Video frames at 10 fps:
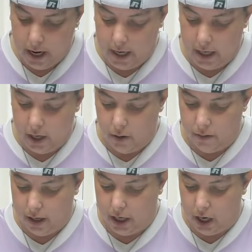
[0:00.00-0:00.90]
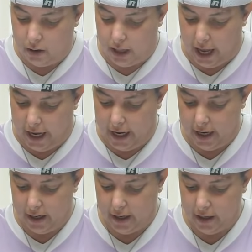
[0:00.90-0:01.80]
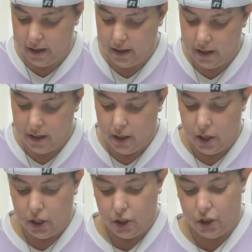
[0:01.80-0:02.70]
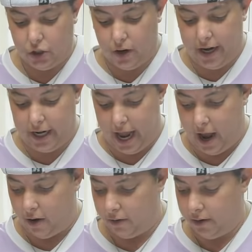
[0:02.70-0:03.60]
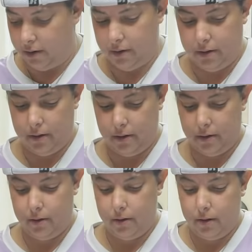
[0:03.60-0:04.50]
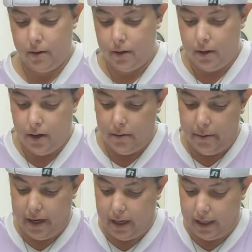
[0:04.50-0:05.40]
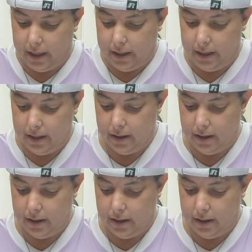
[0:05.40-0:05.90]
and you don't want to go like straight down, because